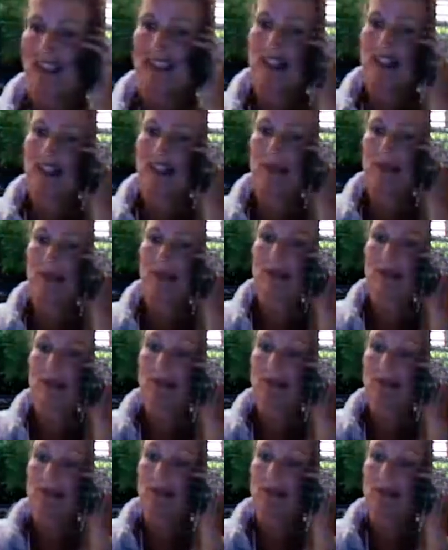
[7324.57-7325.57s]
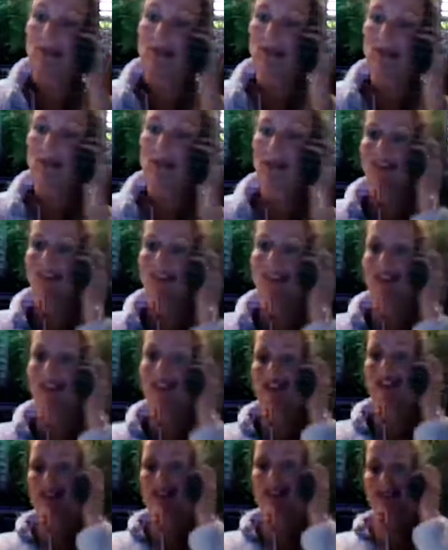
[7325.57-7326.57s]
so maybe you can
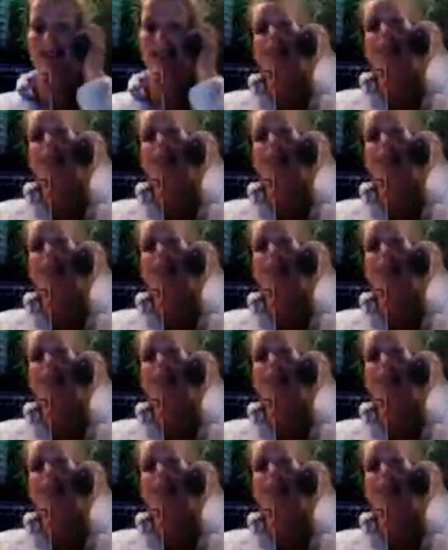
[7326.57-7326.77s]
just